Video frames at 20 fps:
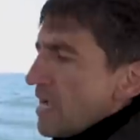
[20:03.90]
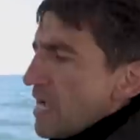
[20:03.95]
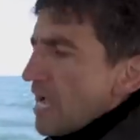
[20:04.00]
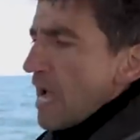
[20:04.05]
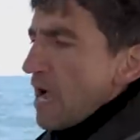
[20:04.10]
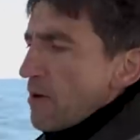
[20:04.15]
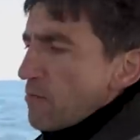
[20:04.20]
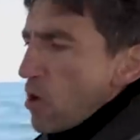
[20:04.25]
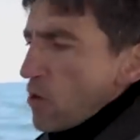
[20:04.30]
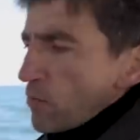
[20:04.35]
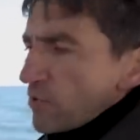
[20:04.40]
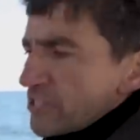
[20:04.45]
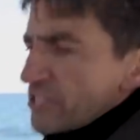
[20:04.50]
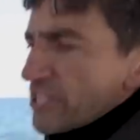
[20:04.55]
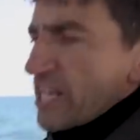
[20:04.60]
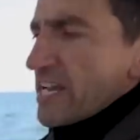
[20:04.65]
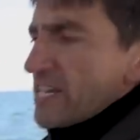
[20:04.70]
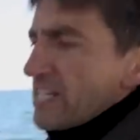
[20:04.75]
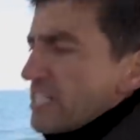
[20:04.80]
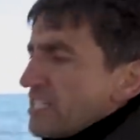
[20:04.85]
and what we're
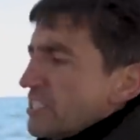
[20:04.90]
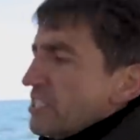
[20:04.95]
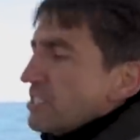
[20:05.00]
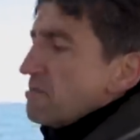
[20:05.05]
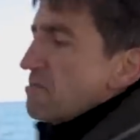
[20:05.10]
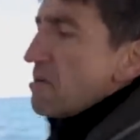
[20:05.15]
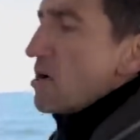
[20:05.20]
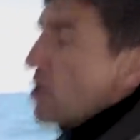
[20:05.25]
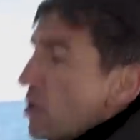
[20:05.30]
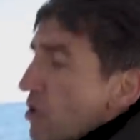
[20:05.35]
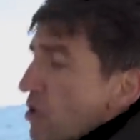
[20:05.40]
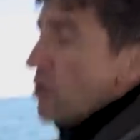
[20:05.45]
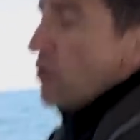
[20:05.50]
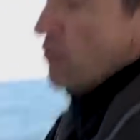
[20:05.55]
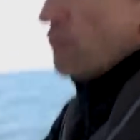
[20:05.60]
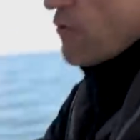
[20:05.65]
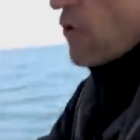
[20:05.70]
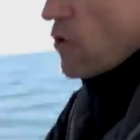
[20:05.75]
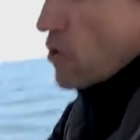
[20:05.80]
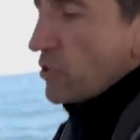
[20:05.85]
seeing is
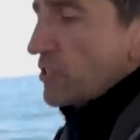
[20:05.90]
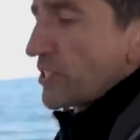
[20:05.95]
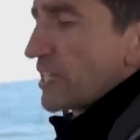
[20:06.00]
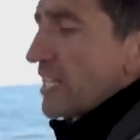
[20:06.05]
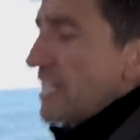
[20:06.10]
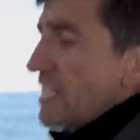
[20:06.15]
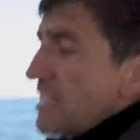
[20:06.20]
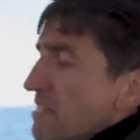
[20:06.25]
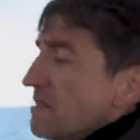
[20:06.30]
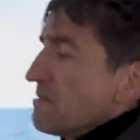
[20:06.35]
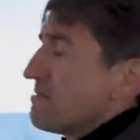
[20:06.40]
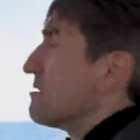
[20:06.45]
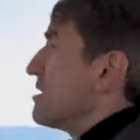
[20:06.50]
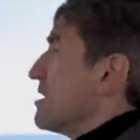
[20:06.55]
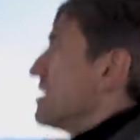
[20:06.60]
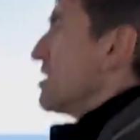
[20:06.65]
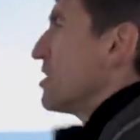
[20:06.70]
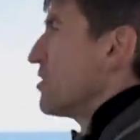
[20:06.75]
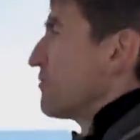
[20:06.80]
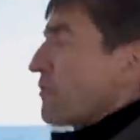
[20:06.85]
forty
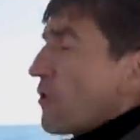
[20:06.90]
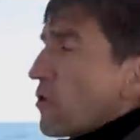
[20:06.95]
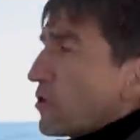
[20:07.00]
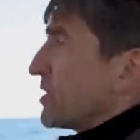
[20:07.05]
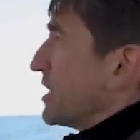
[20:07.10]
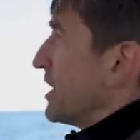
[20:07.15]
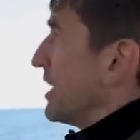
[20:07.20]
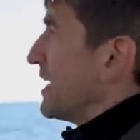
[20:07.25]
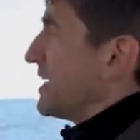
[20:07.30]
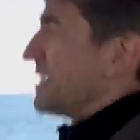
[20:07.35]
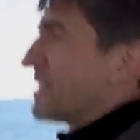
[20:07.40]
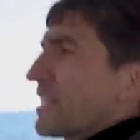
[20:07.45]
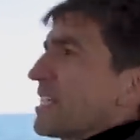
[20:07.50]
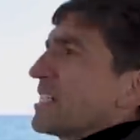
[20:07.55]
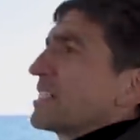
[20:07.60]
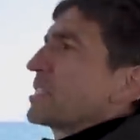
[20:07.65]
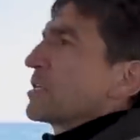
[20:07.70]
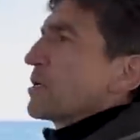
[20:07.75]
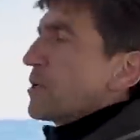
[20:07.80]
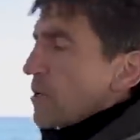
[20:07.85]
litres
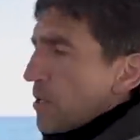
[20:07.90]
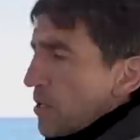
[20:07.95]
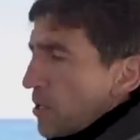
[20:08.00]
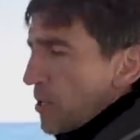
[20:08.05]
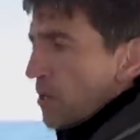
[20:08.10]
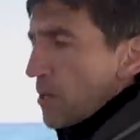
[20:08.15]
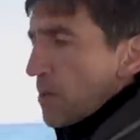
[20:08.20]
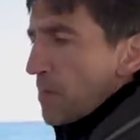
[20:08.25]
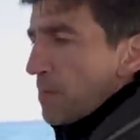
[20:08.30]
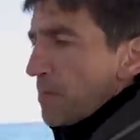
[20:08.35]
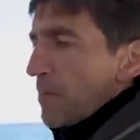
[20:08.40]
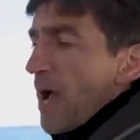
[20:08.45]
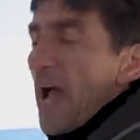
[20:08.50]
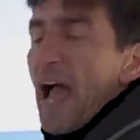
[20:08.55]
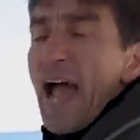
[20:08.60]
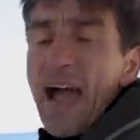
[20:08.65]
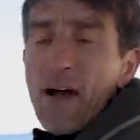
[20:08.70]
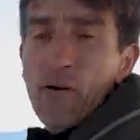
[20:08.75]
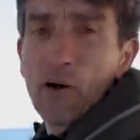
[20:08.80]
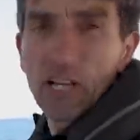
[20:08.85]
per
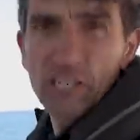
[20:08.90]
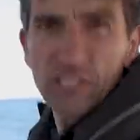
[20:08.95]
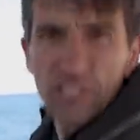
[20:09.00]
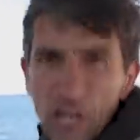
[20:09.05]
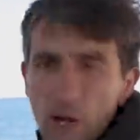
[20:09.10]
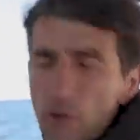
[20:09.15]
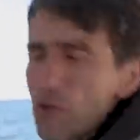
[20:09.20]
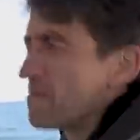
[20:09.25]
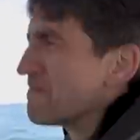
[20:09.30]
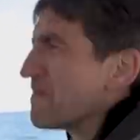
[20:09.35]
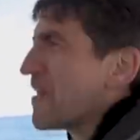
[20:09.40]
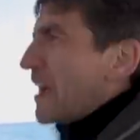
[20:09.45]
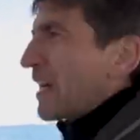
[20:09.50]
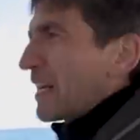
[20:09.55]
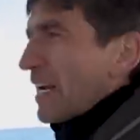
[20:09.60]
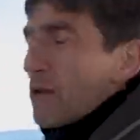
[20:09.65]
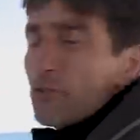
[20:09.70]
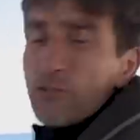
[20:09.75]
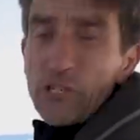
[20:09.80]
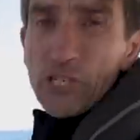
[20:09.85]
hour, so
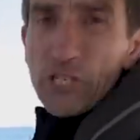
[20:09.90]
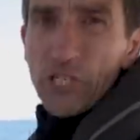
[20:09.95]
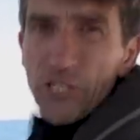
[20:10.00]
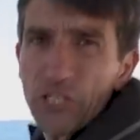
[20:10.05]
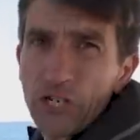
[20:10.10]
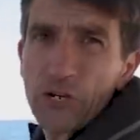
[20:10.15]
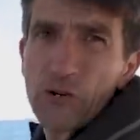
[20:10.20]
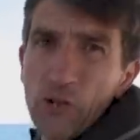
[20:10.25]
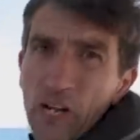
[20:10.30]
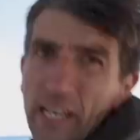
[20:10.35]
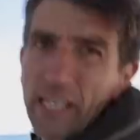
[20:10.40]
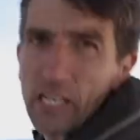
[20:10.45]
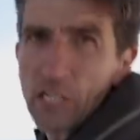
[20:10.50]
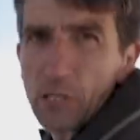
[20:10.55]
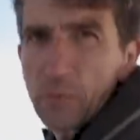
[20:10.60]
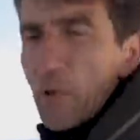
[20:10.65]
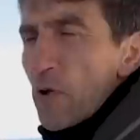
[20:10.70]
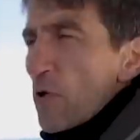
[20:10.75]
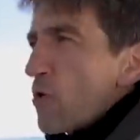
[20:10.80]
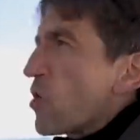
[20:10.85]
closer to two litres
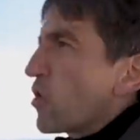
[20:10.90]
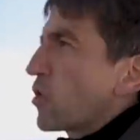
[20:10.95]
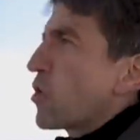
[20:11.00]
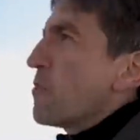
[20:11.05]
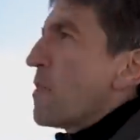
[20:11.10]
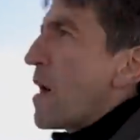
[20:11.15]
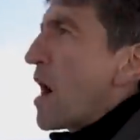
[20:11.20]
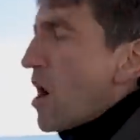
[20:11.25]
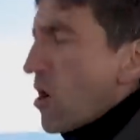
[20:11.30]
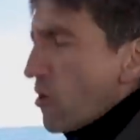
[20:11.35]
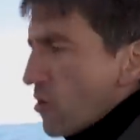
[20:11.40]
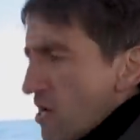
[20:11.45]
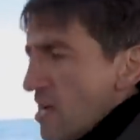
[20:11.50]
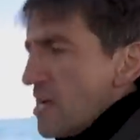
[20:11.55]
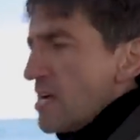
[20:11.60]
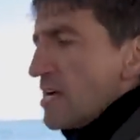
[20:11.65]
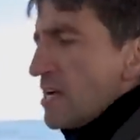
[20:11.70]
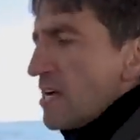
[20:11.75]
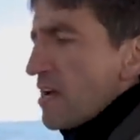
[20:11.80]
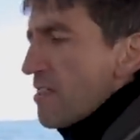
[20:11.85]
per nautical mile
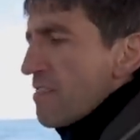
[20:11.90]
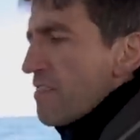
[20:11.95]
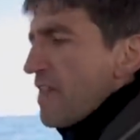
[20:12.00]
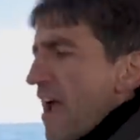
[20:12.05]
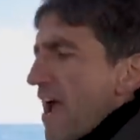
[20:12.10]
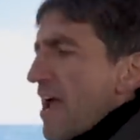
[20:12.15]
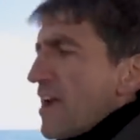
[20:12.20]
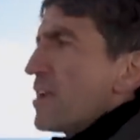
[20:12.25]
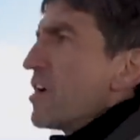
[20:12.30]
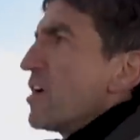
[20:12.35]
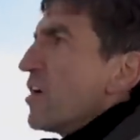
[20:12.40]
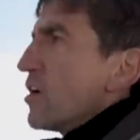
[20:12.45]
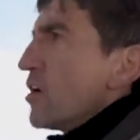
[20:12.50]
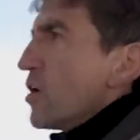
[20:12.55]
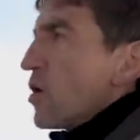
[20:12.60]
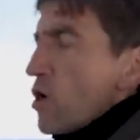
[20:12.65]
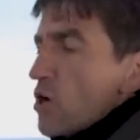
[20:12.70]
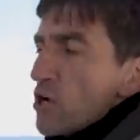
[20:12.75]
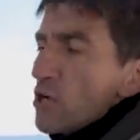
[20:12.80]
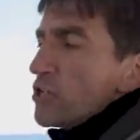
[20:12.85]
than
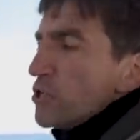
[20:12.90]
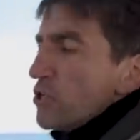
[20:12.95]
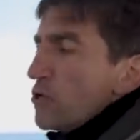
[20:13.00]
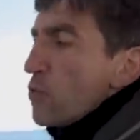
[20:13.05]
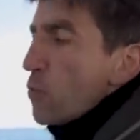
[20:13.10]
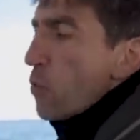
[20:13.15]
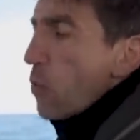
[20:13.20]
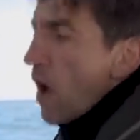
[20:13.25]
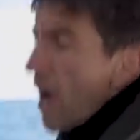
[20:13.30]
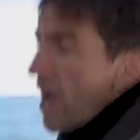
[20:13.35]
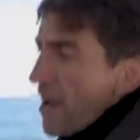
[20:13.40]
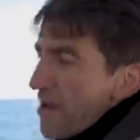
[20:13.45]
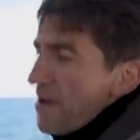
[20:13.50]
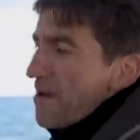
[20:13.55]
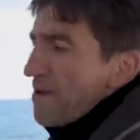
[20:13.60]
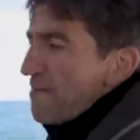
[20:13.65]
one.